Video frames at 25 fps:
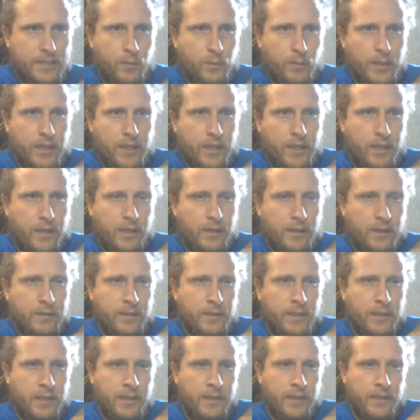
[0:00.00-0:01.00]
week
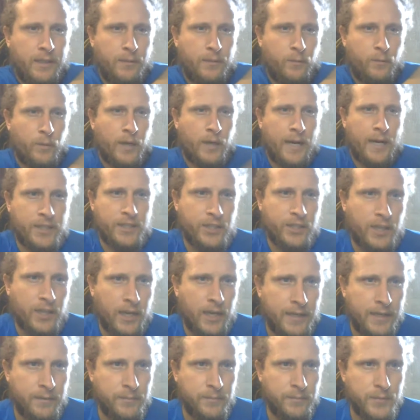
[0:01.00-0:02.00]
that were action
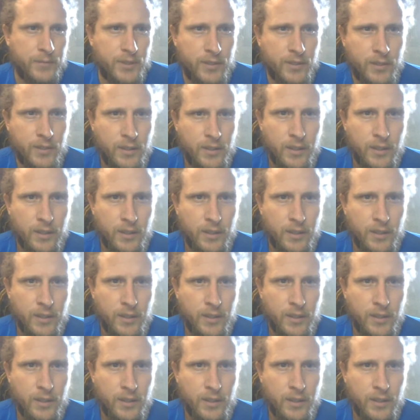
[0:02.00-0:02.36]
items.